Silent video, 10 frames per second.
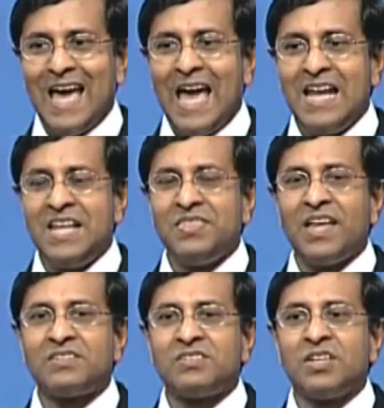And in
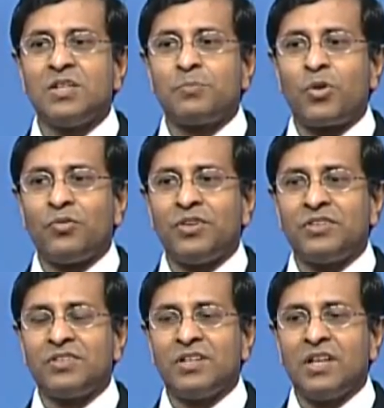that single
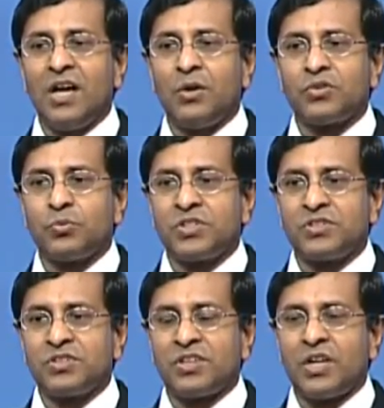province in Laos,
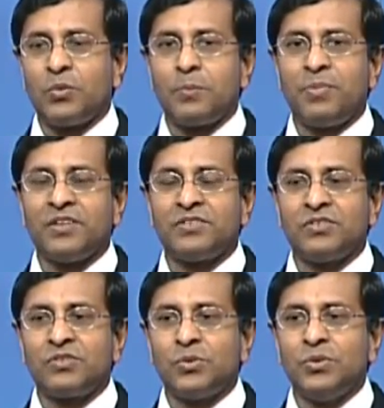which this highway
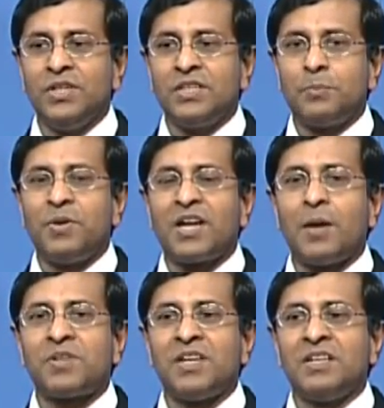passes through, the per
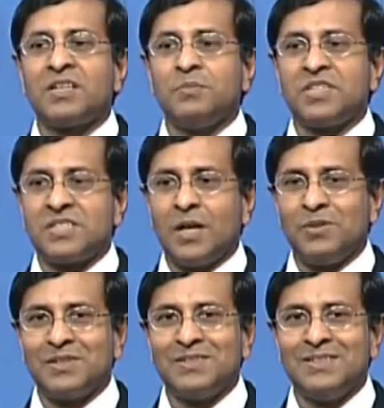capita income is
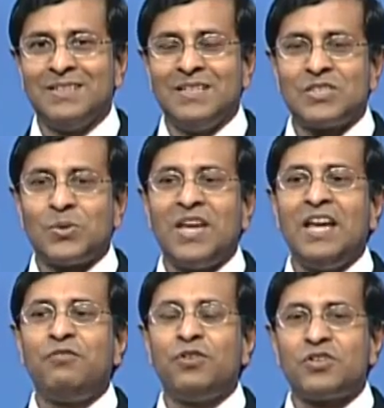doubled. So
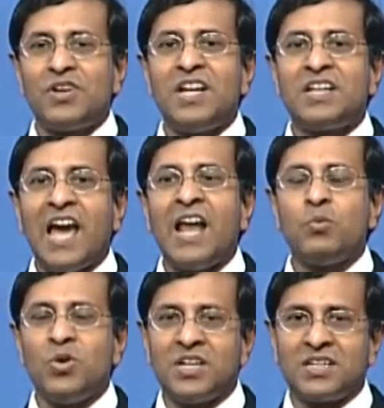aid for trade
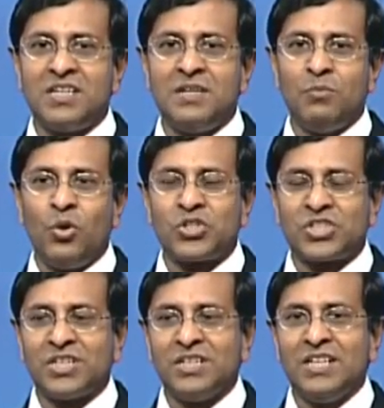can work in
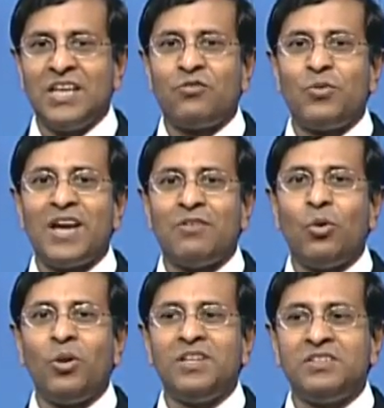motion if we have
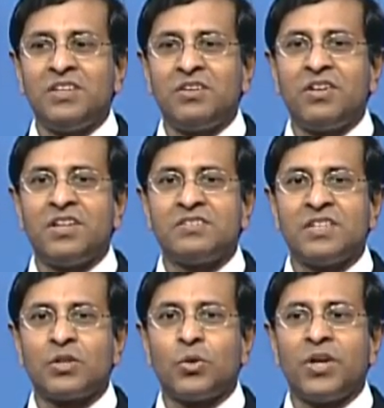all these ingredients
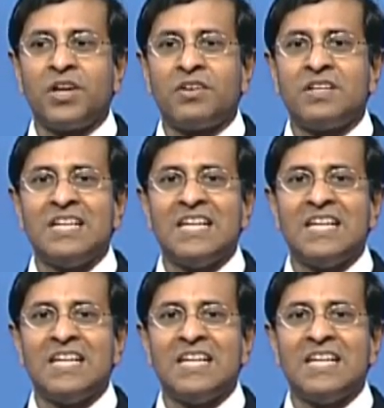in a coherent,